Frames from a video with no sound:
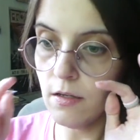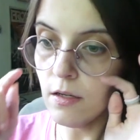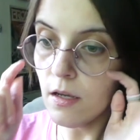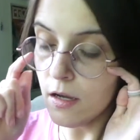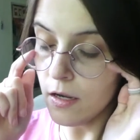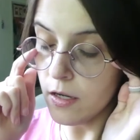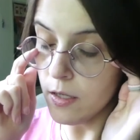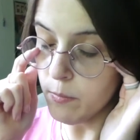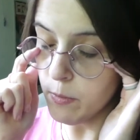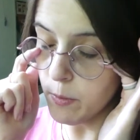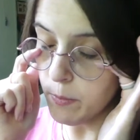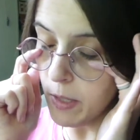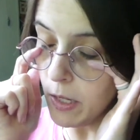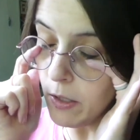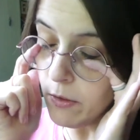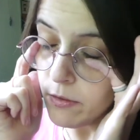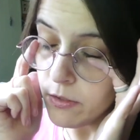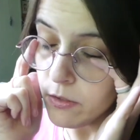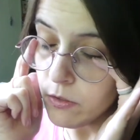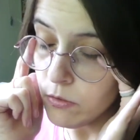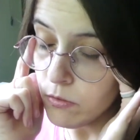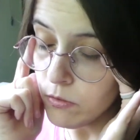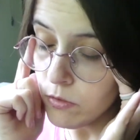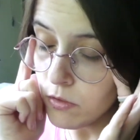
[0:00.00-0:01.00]
I'm about
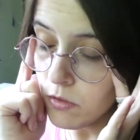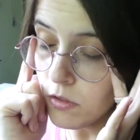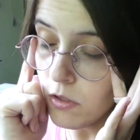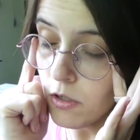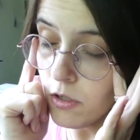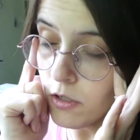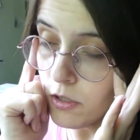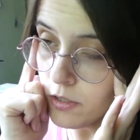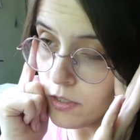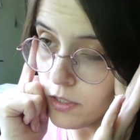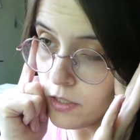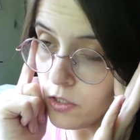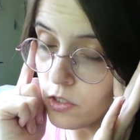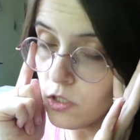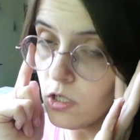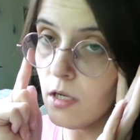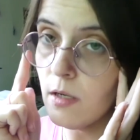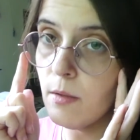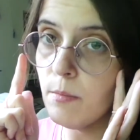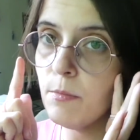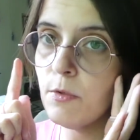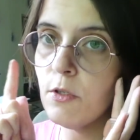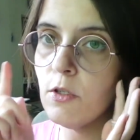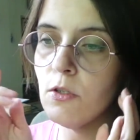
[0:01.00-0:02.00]
to start
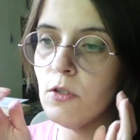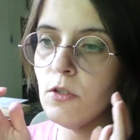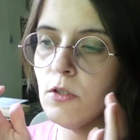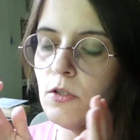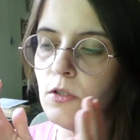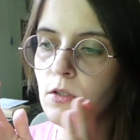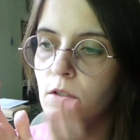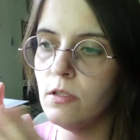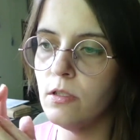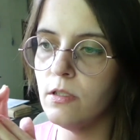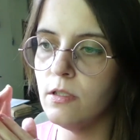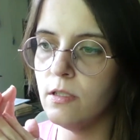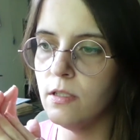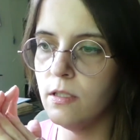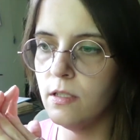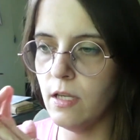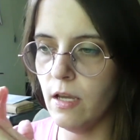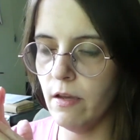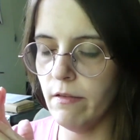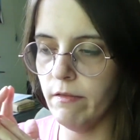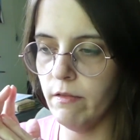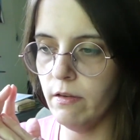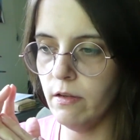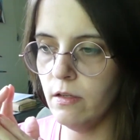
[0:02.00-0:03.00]
chapter
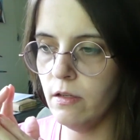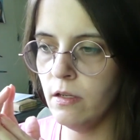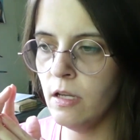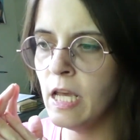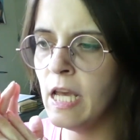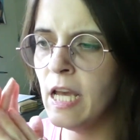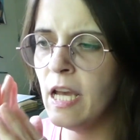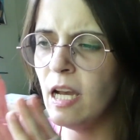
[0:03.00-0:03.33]
7.